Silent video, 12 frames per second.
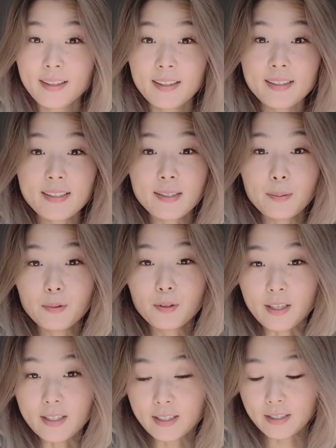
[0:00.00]
the slip
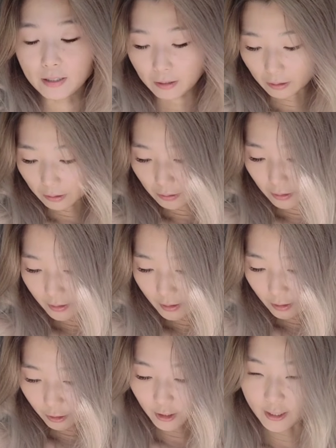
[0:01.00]
dress under
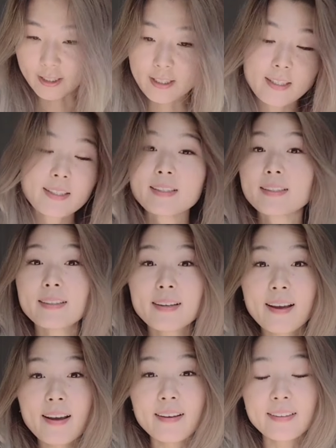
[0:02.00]
this dress
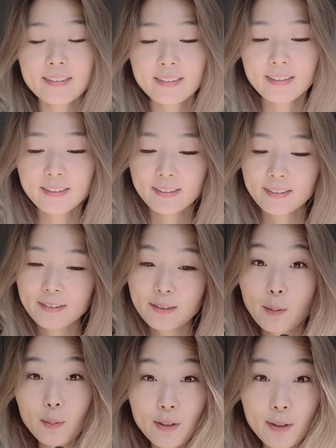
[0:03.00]
and
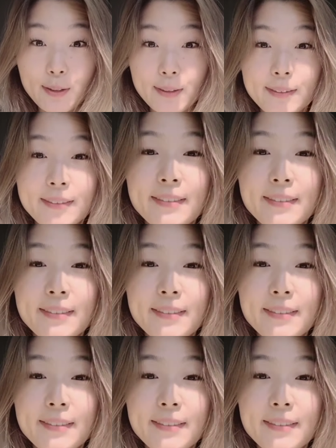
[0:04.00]
let me show you.